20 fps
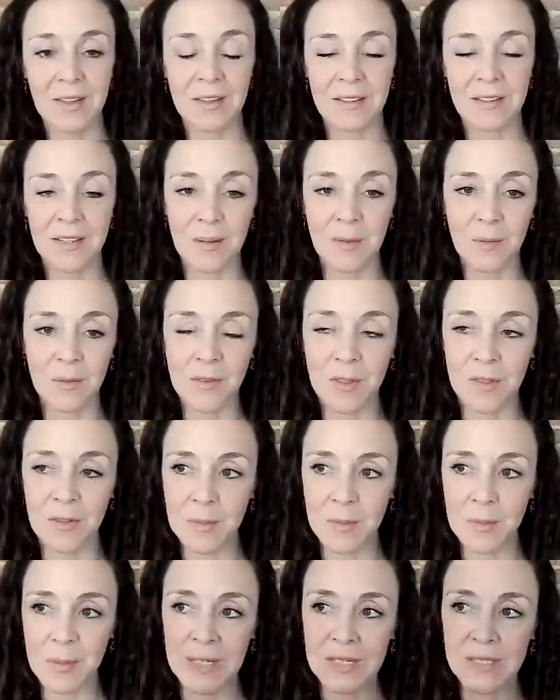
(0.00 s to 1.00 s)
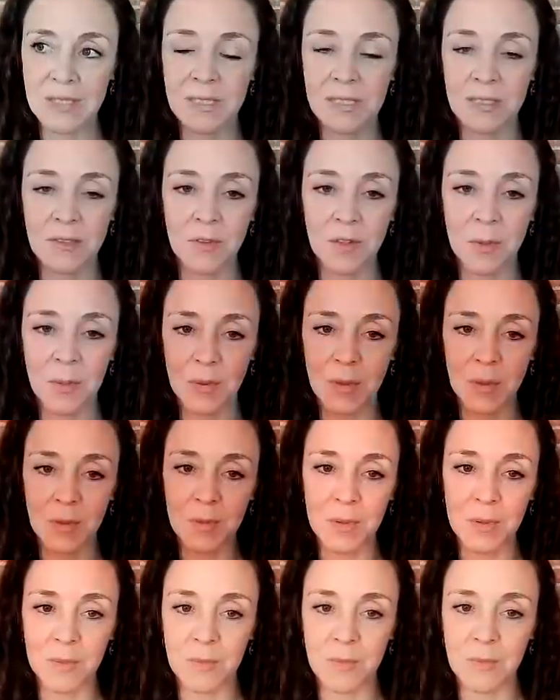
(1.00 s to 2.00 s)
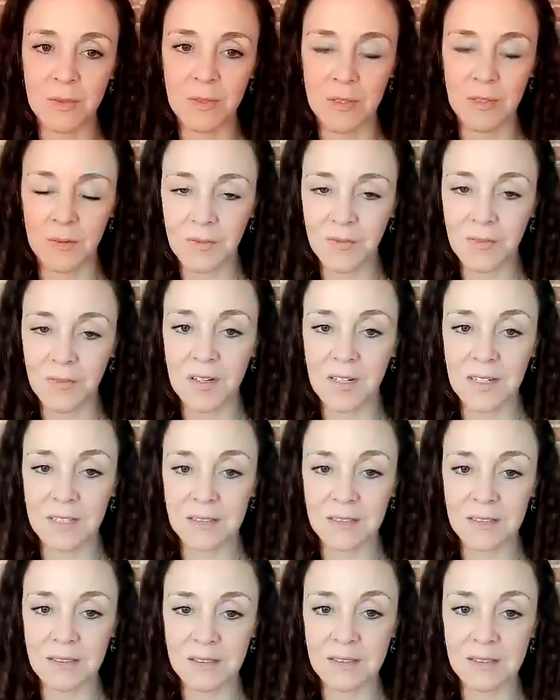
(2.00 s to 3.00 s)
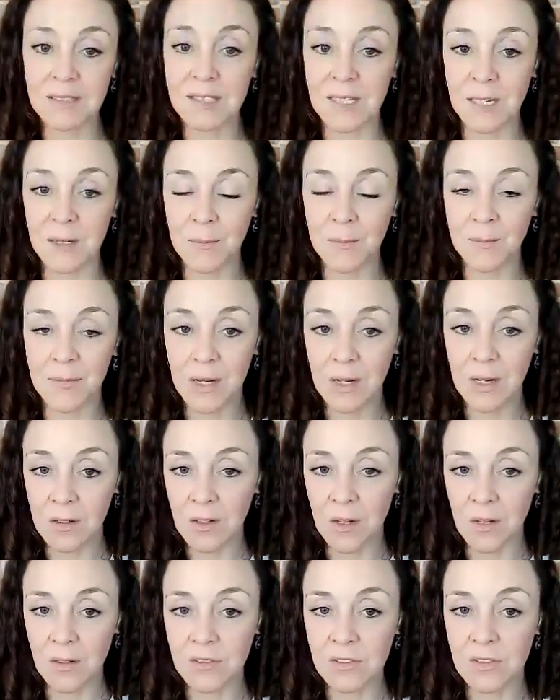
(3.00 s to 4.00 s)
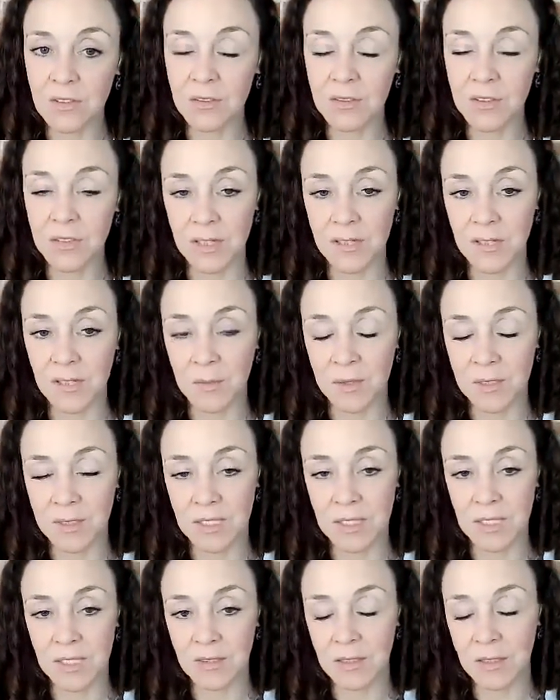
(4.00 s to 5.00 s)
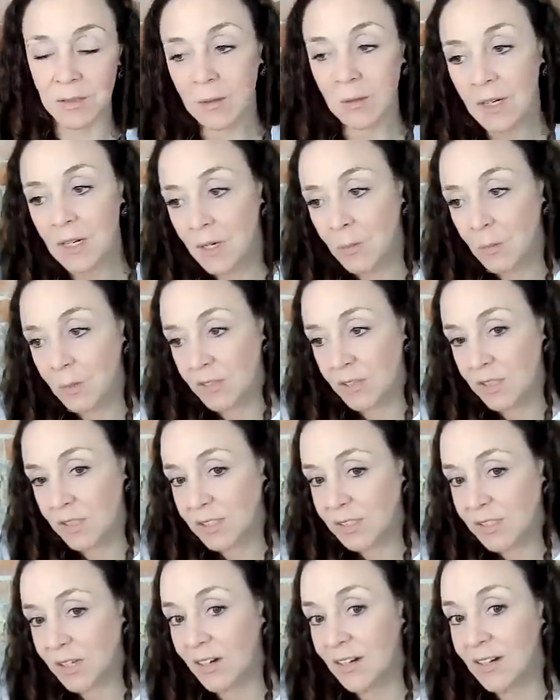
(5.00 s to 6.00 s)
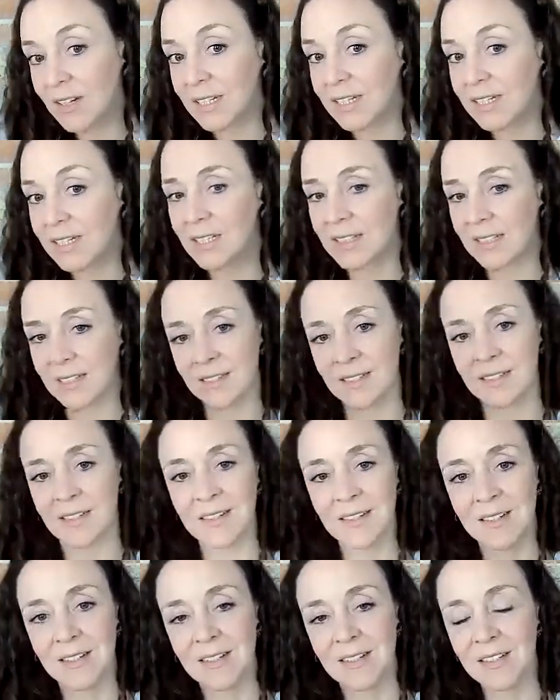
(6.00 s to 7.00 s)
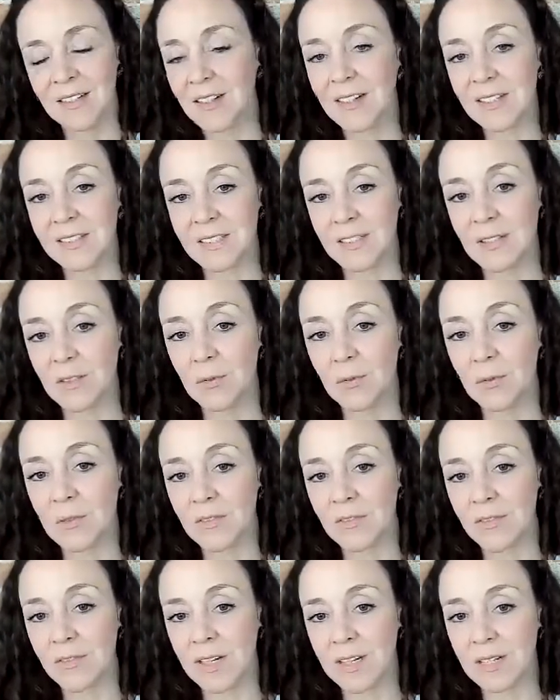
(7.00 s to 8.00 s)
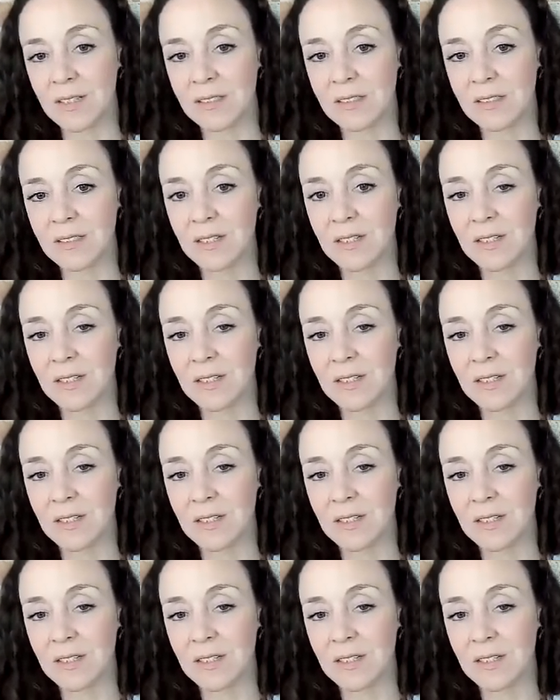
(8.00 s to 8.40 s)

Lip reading: that the basis of your problem, you'll find some unconscious shadow material which is guiding all of that.